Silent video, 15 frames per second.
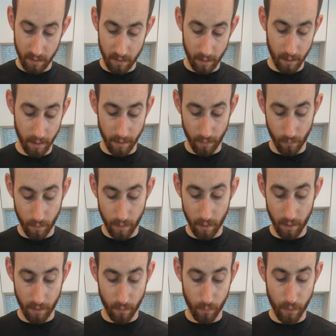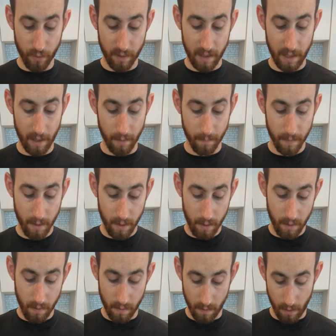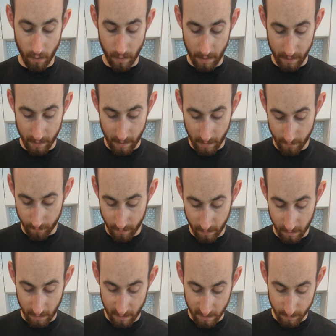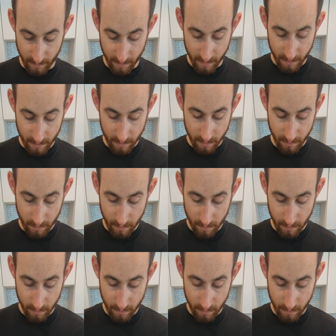the wound care. So I have antibiotic,